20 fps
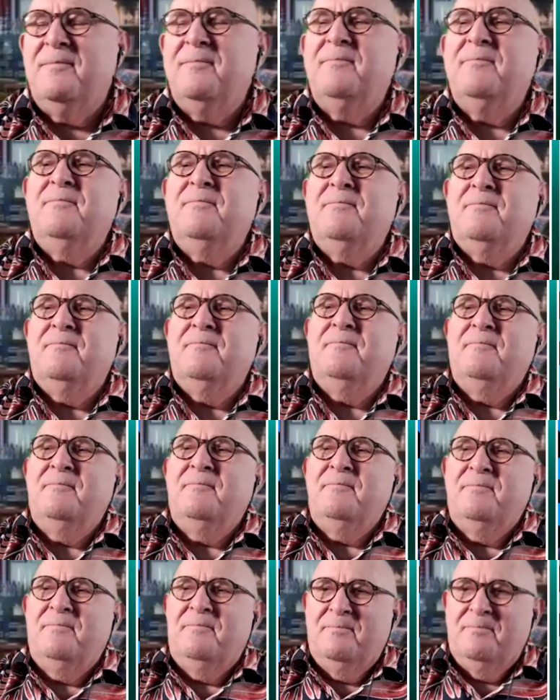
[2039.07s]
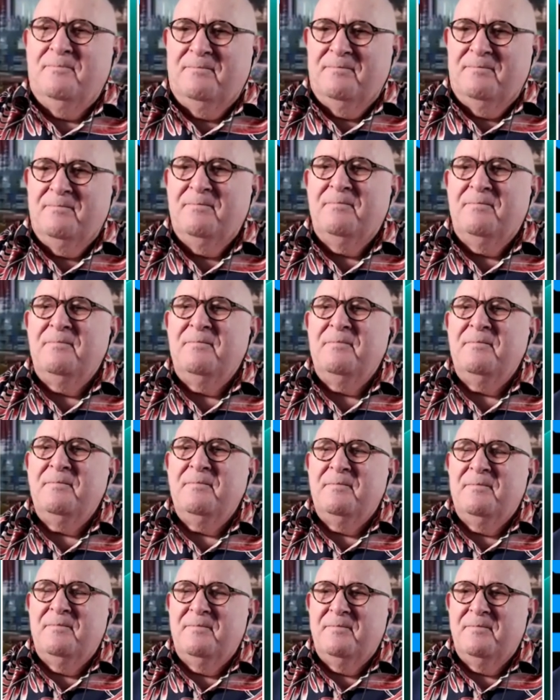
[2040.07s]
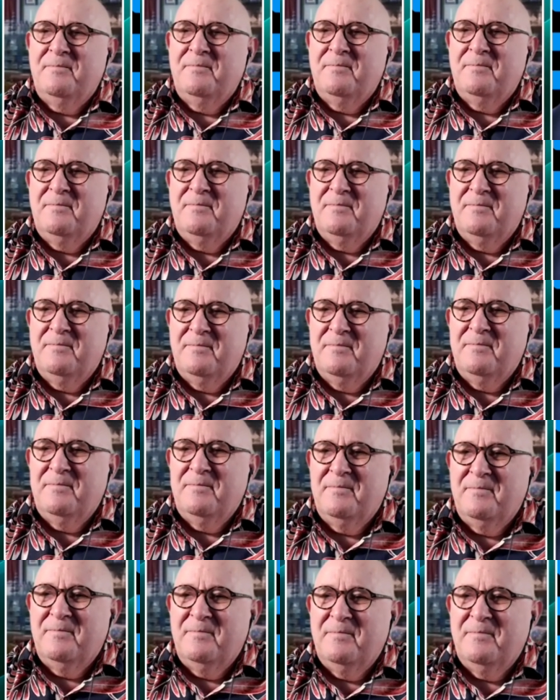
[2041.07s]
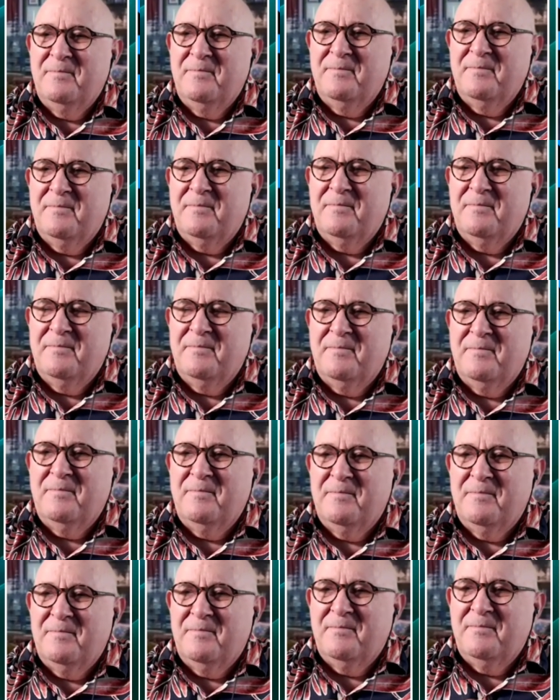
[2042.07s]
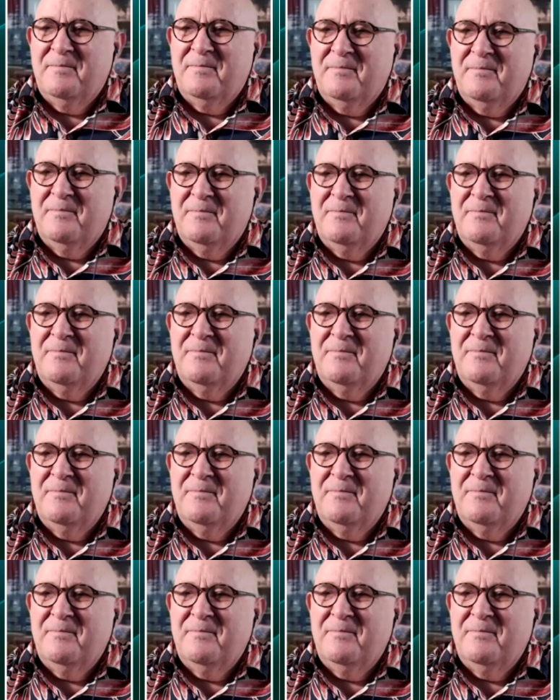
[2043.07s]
(silent)